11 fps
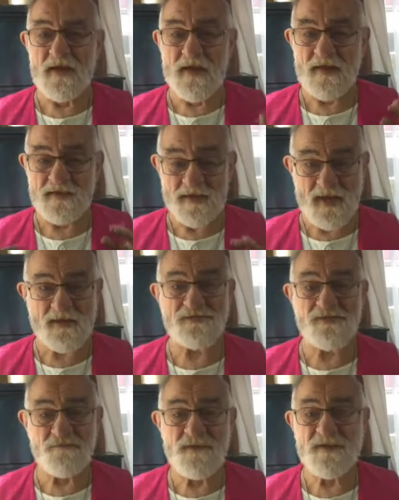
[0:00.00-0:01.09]
And it had
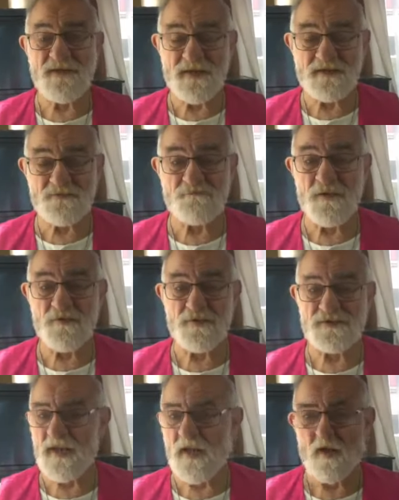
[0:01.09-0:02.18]
to be an experience.
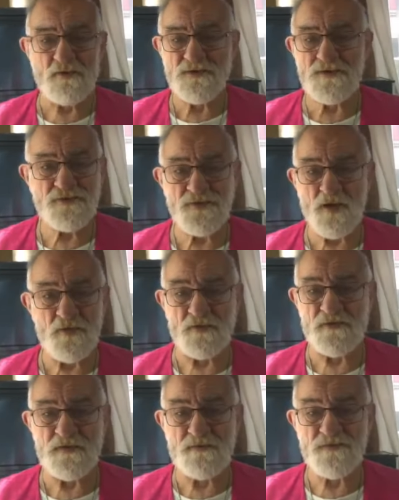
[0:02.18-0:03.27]
How would you know
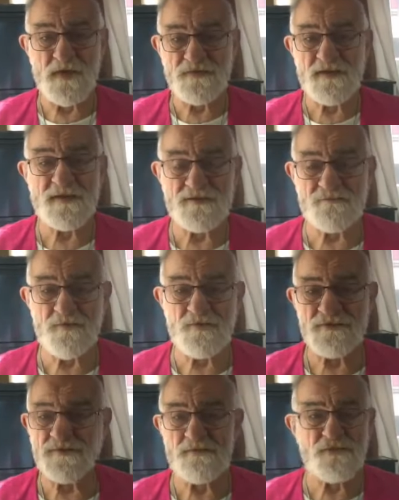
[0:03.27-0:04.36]
if you hadn't
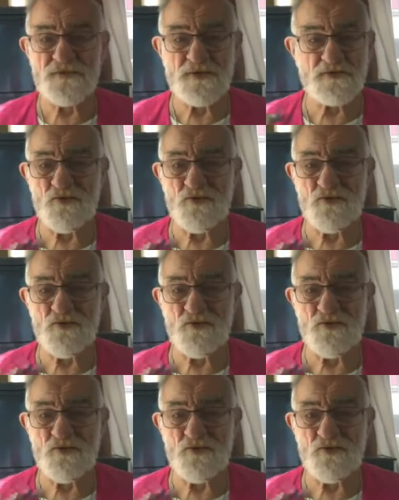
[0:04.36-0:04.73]
experienced, if you just